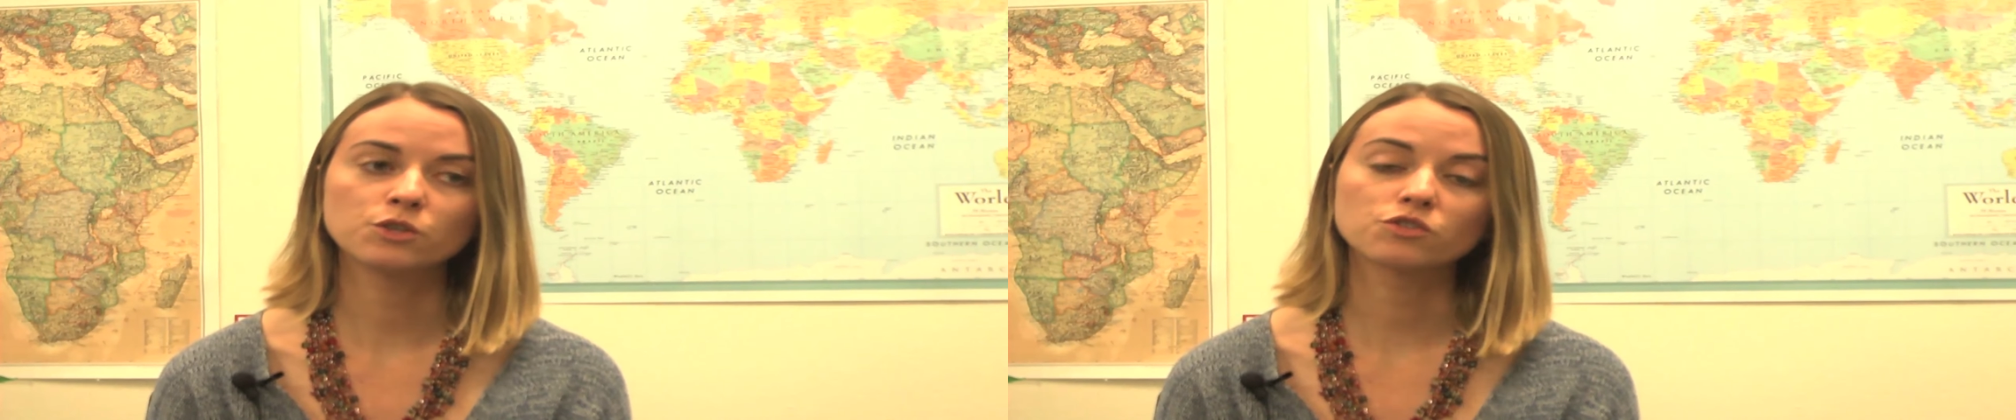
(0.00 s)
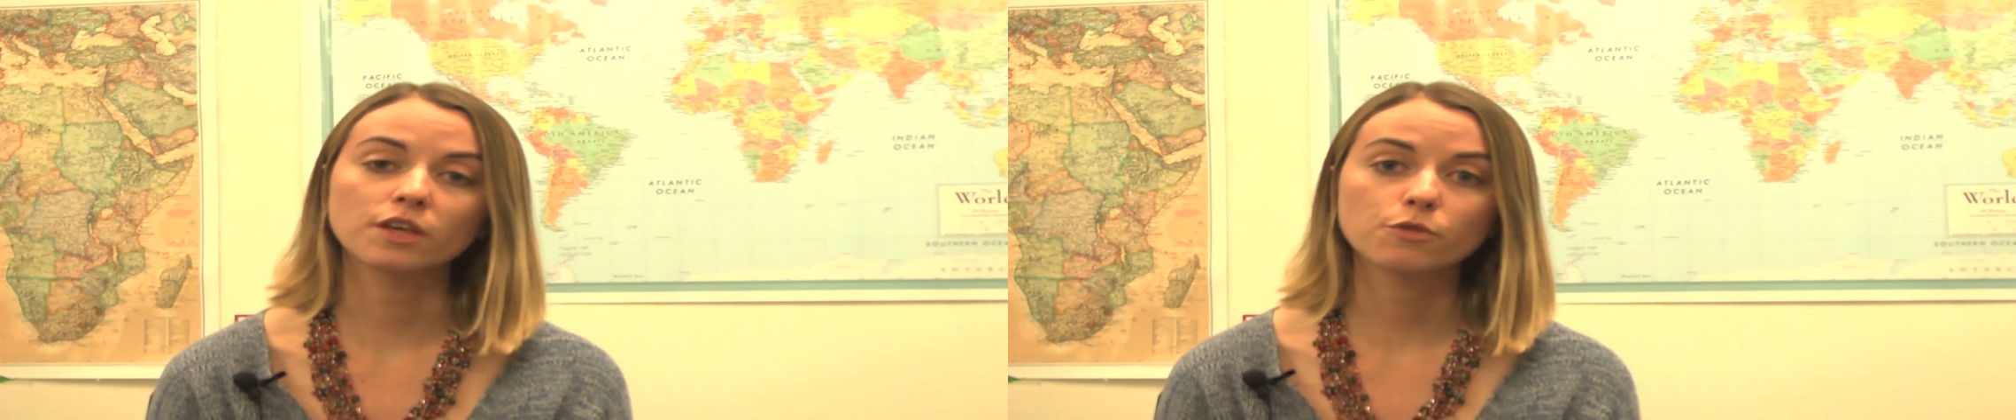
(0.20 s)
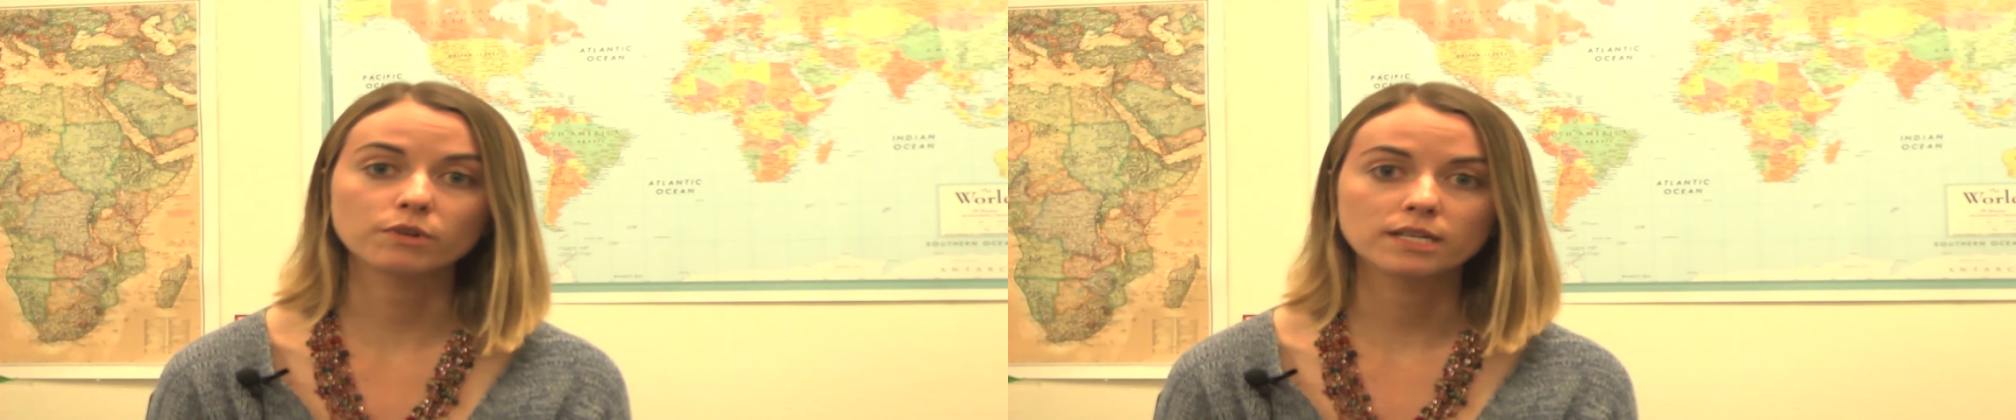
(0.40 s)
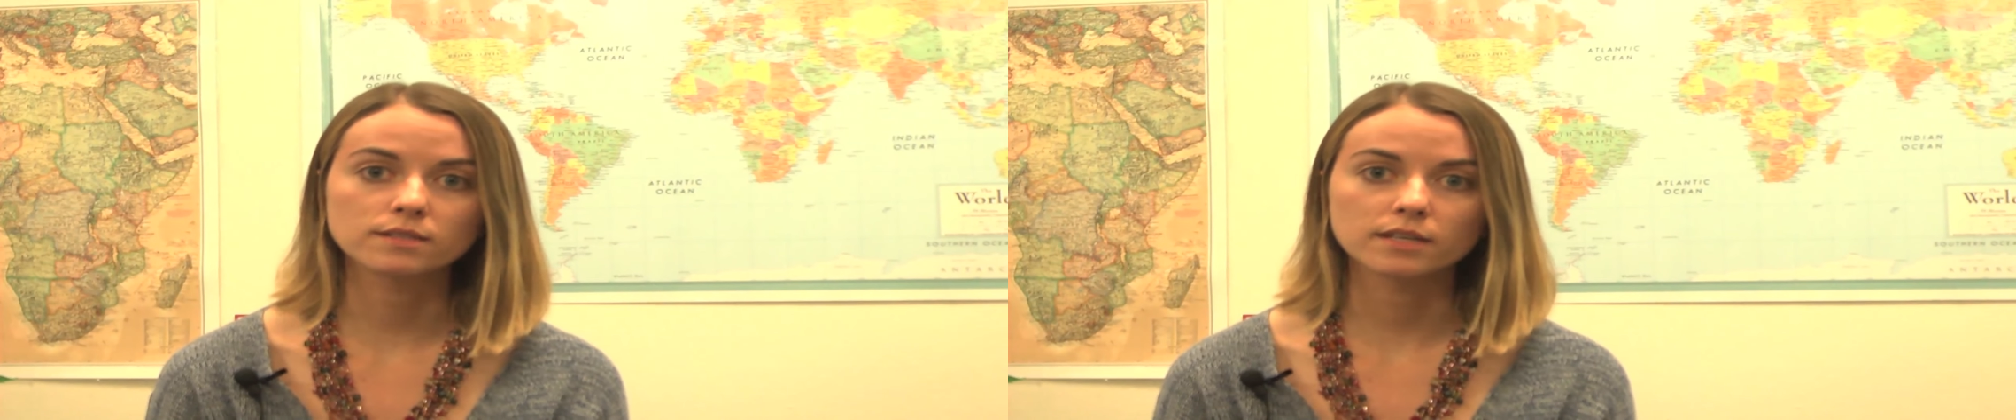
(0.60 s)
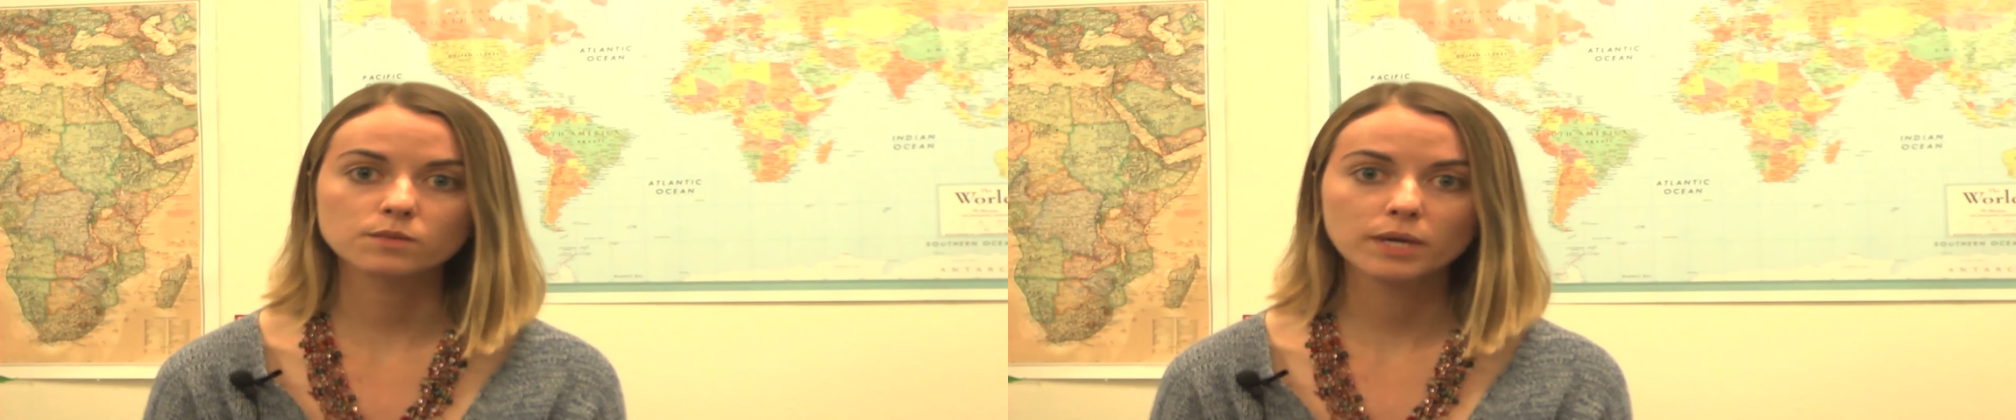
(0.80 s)
usually three and
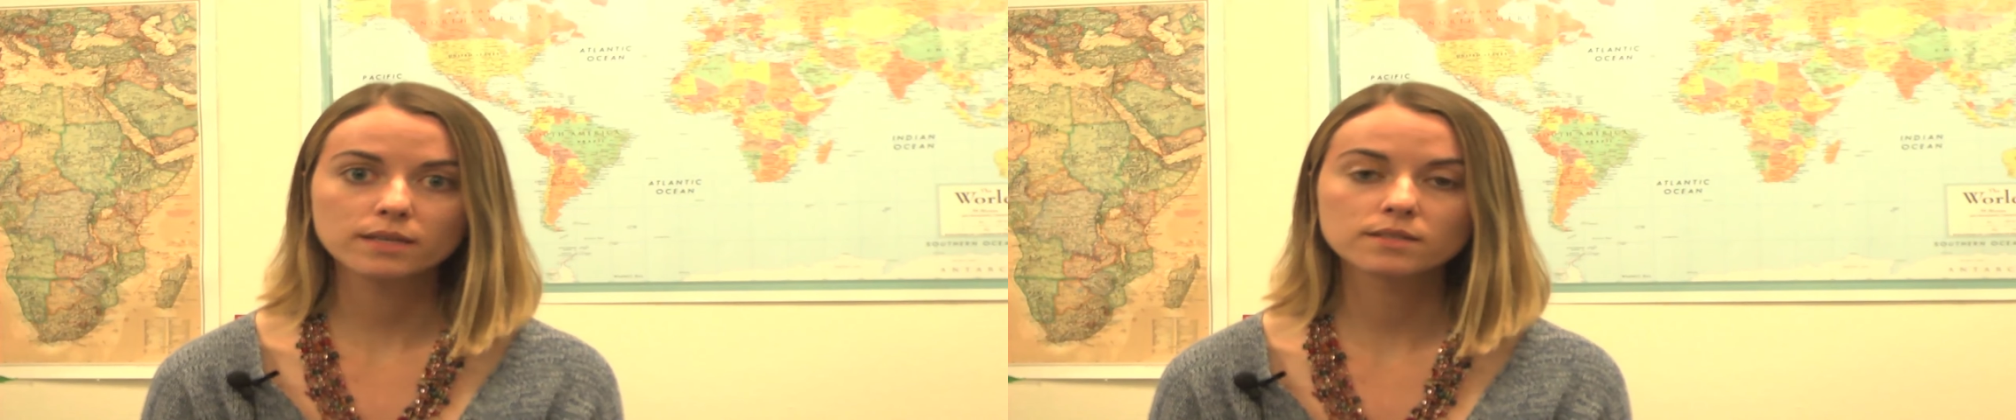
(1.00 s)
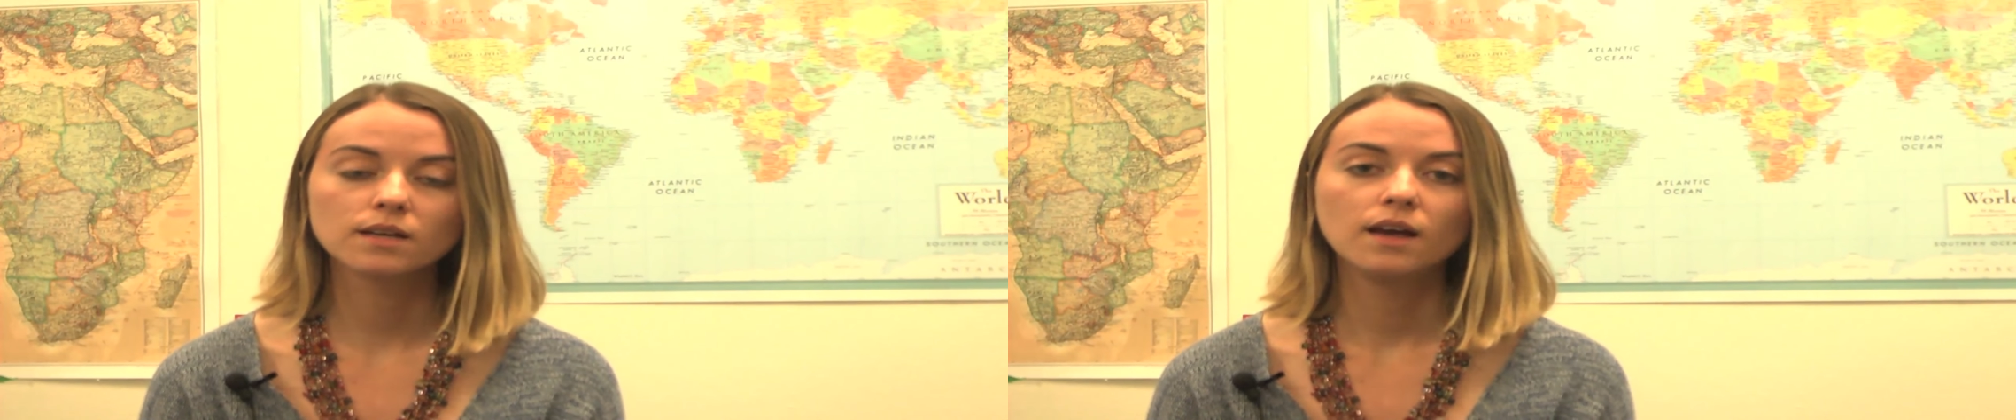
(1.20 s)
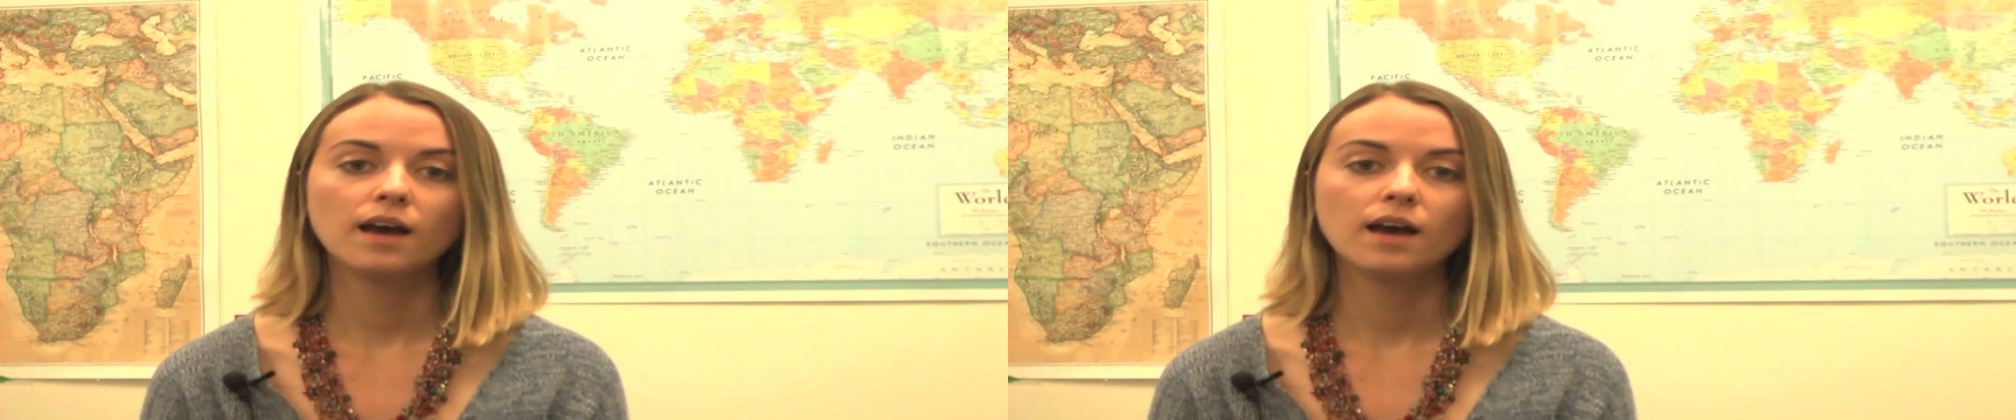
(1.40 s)
six weeks.